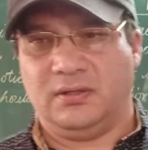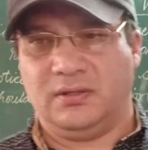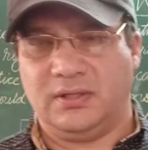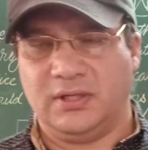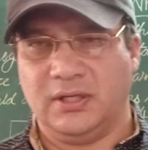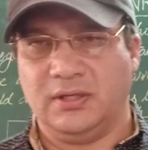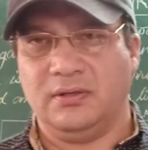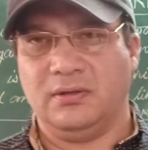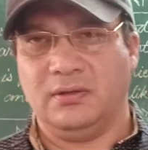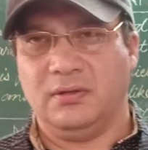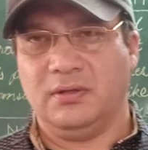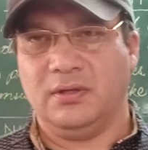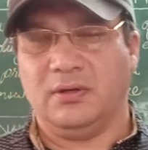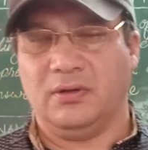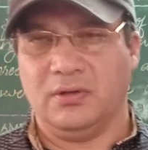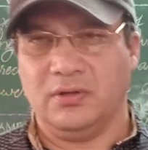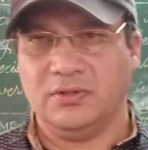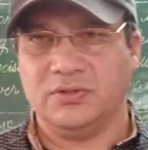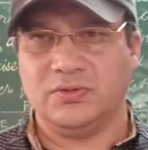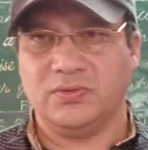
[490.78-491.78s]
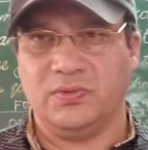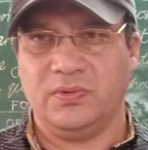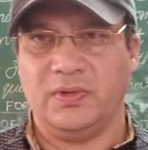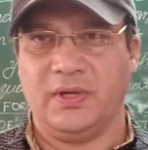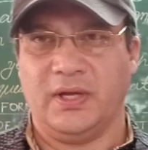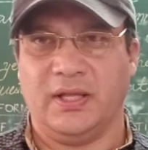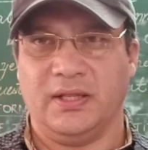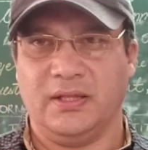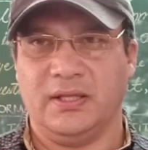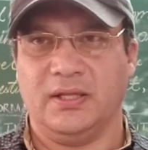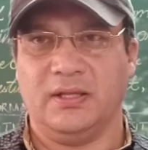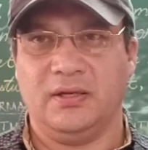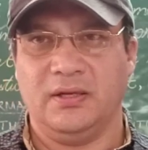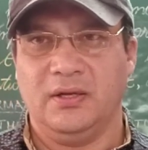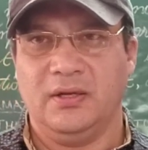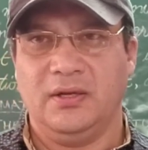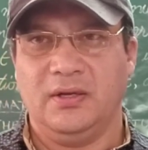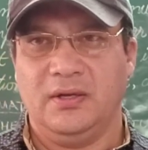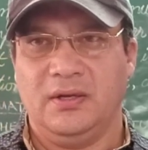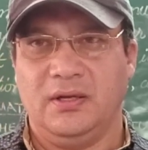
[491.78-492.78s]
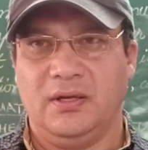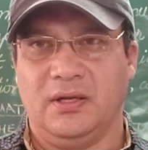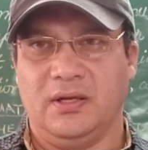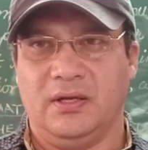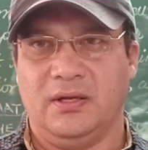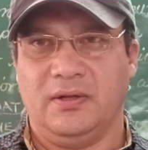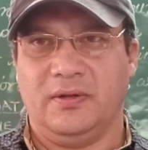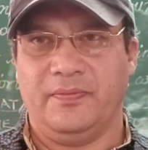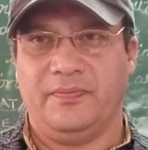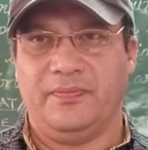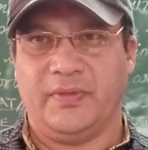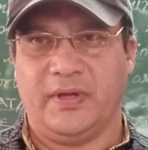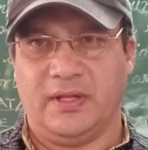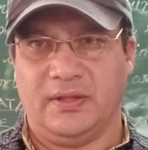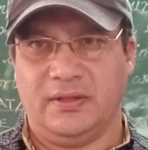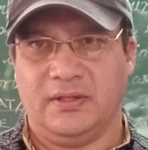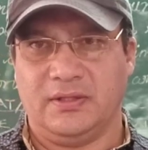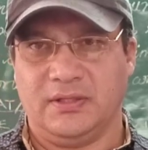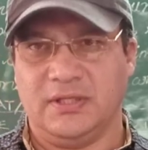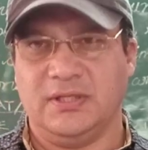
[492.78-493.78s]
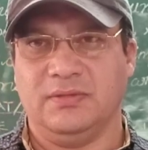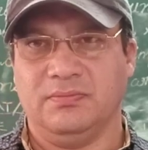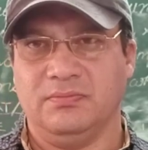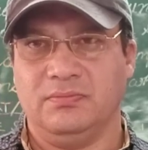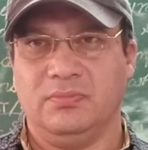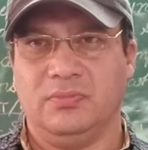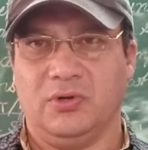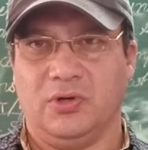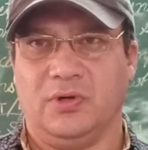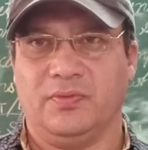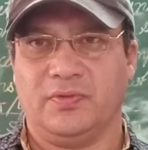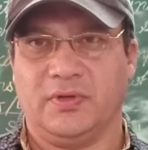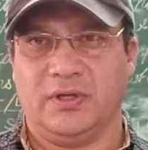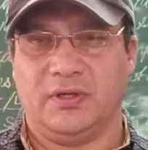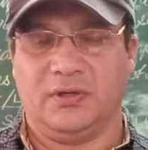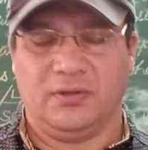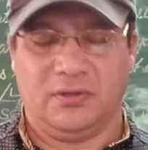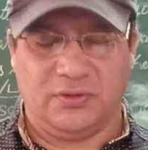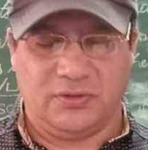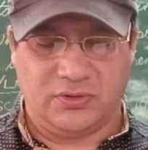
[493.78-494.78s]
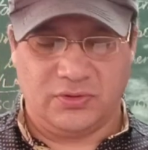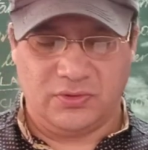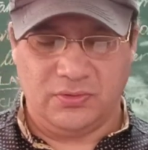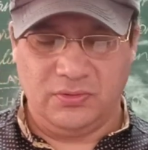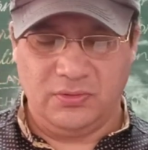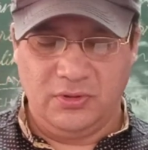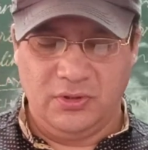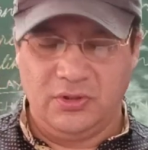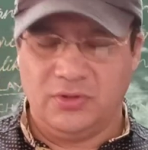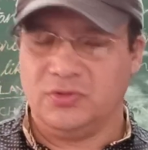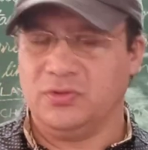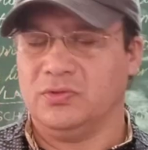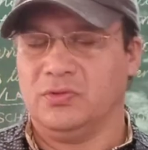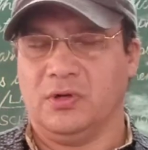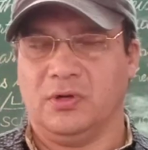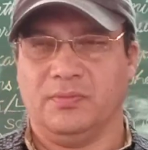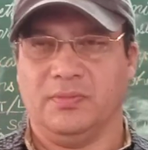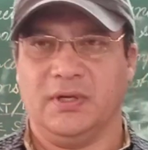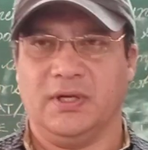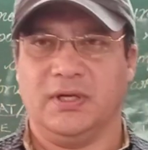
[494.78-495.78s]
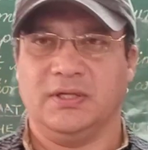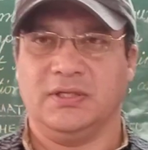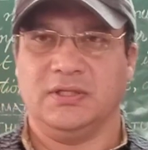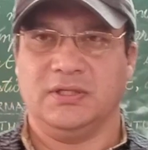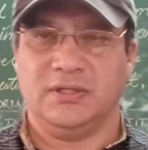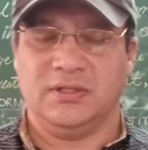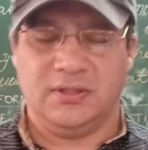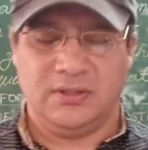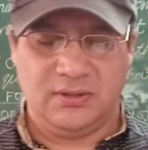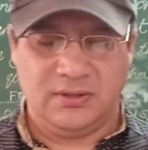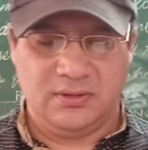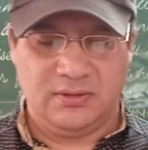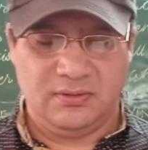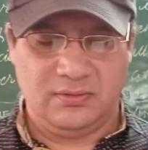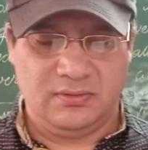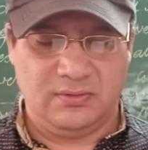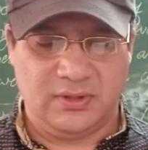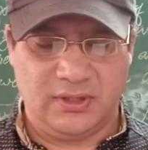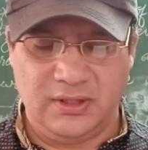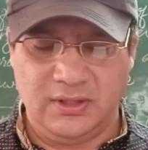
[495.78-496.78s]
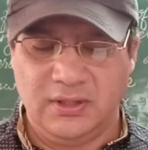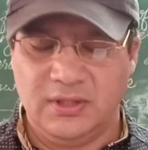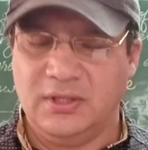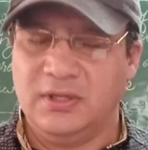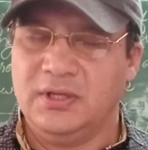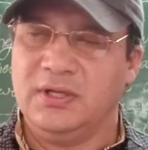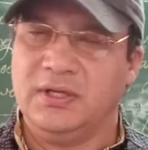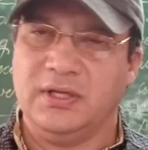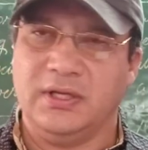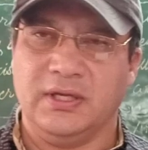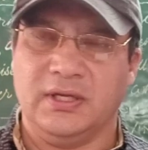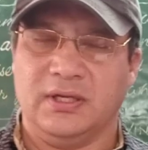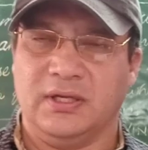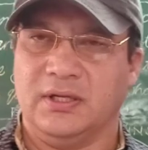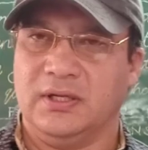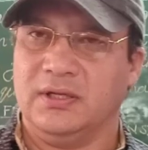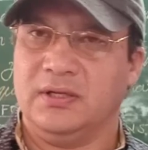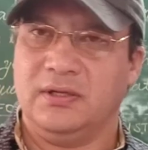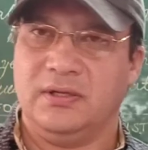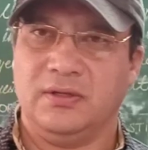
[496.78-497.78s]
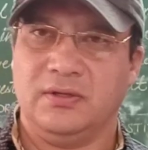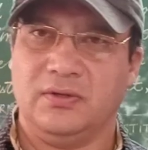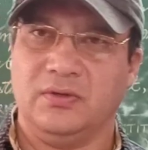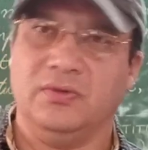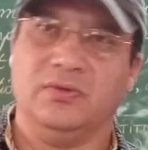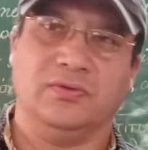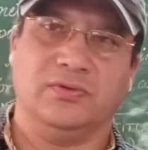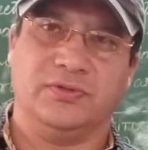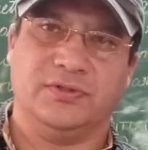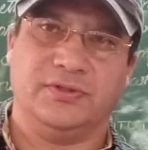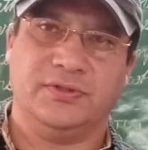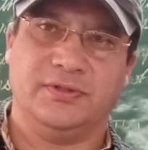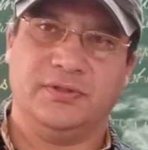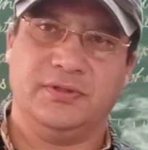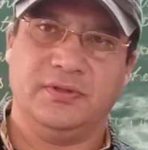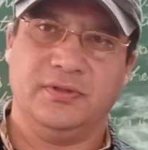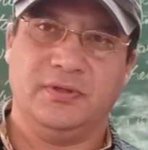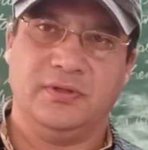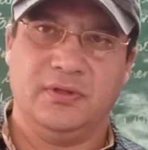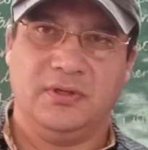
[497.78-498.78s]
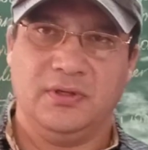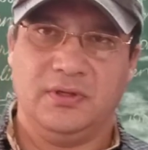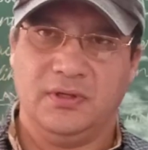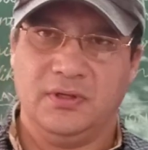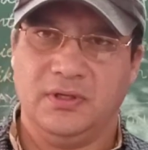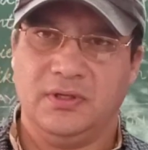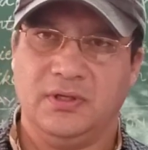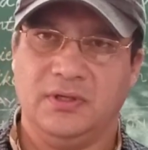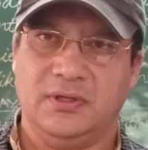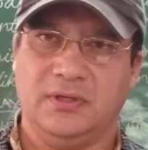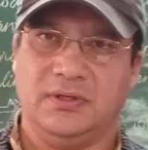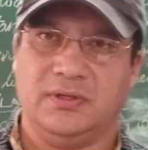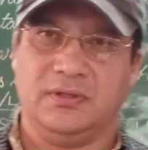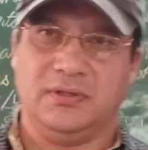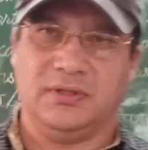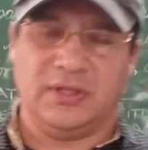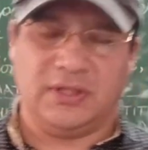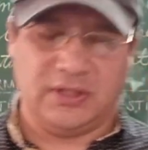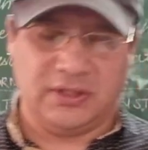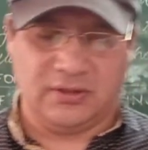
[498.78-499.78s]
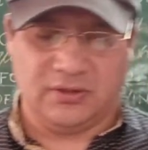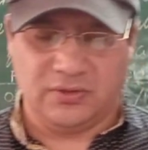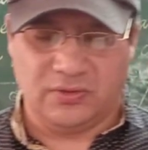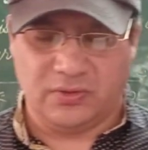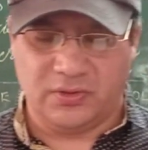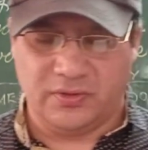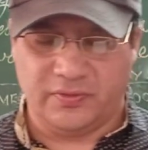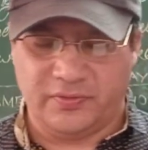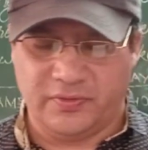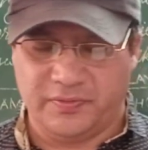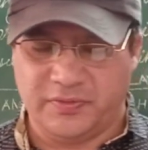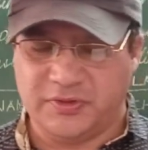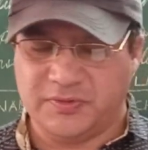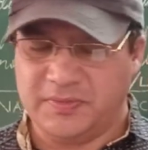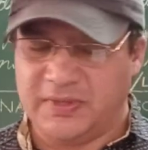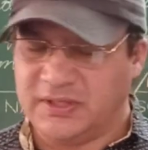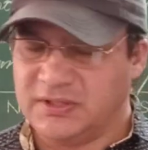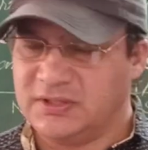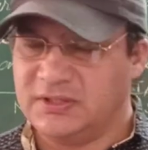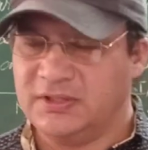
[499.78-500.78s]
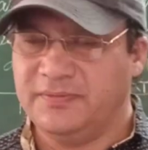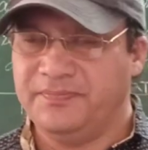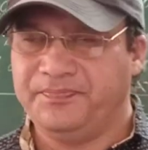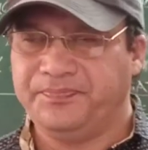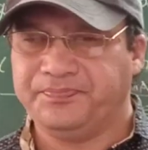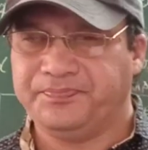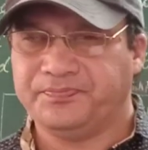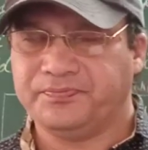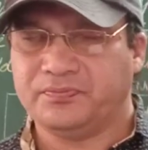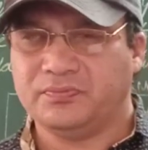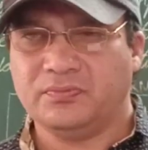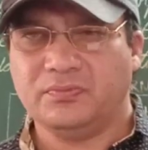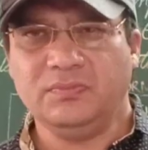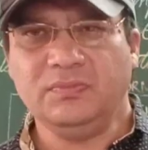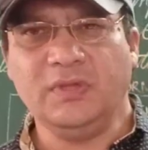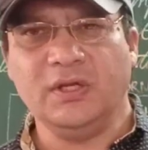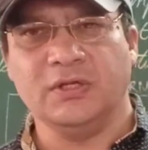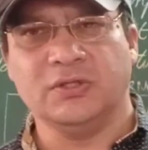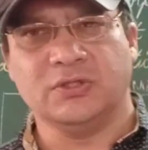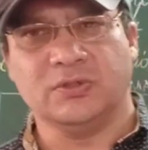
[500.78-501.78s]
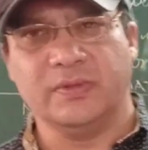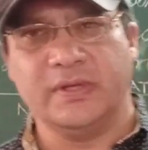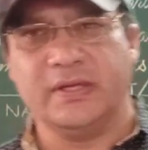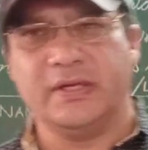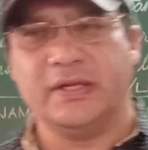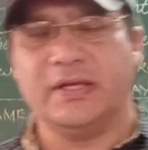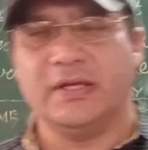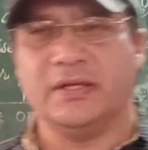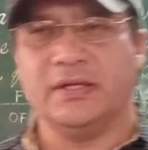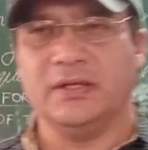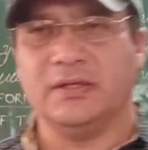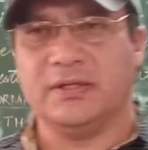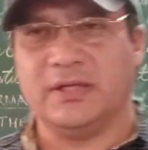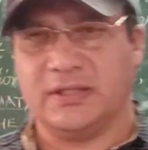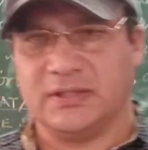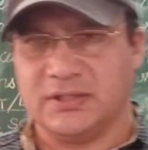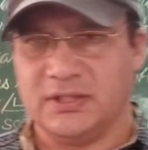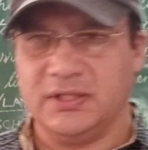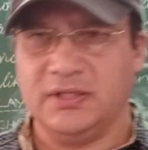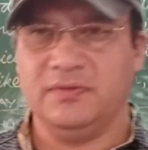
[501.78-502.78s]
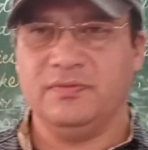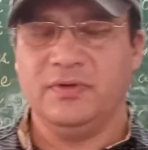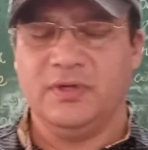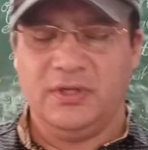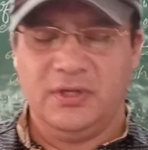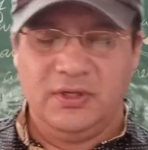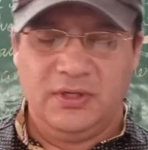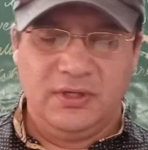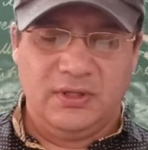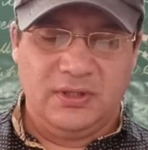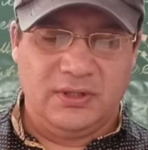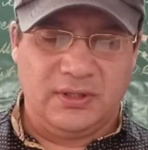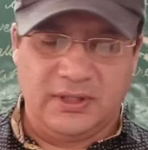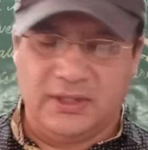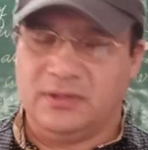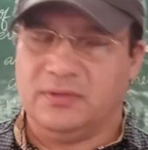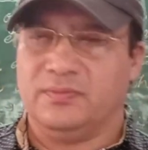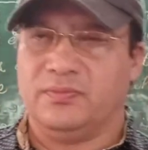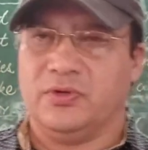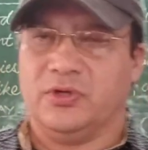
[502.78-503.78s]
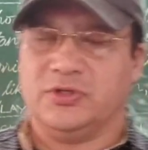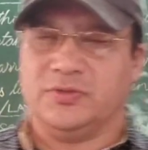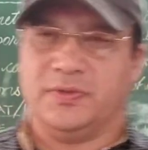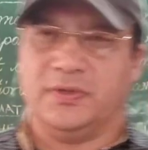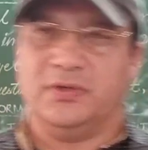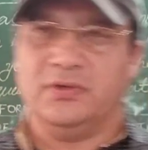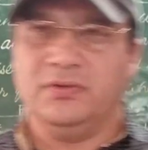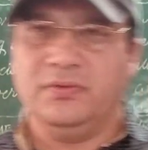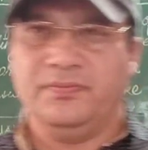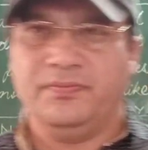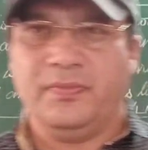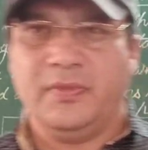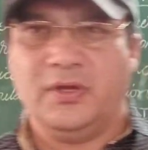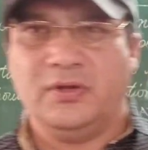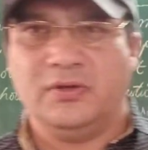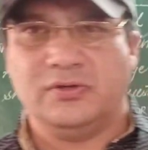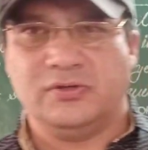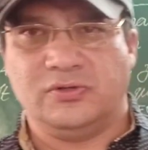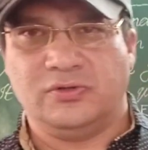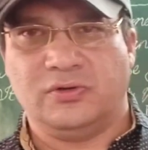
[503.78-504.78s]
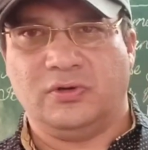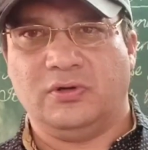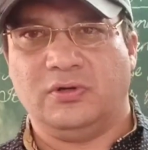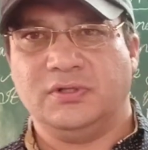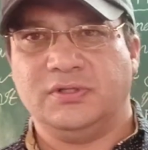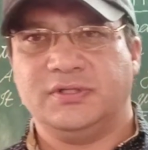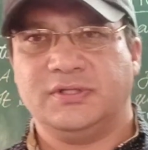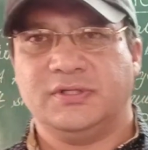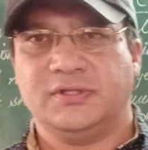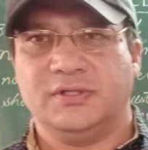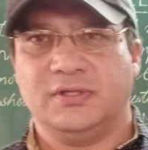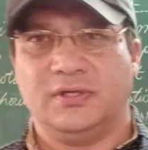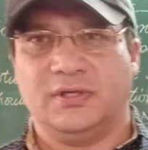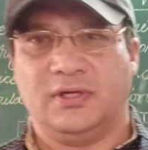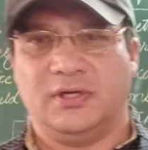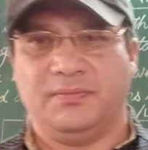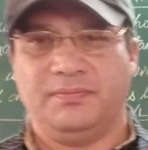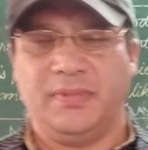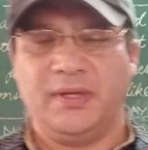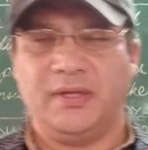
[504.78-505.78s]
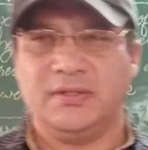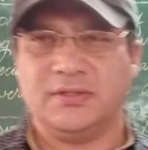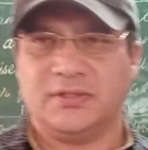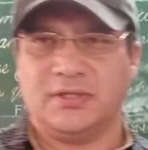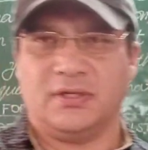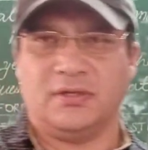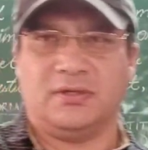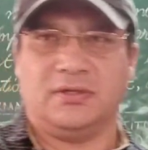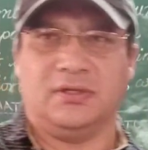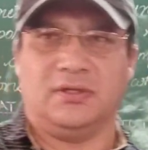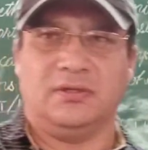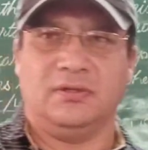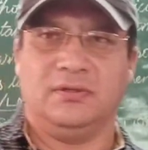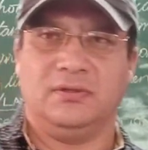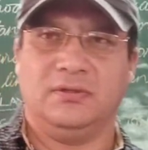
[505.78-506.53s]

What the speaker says: King Alonso and their and the team of King Alonso to normality. Right? Ariel goes, taking the order from his master. So when Ariel takes leave, then Prospero draws a big circle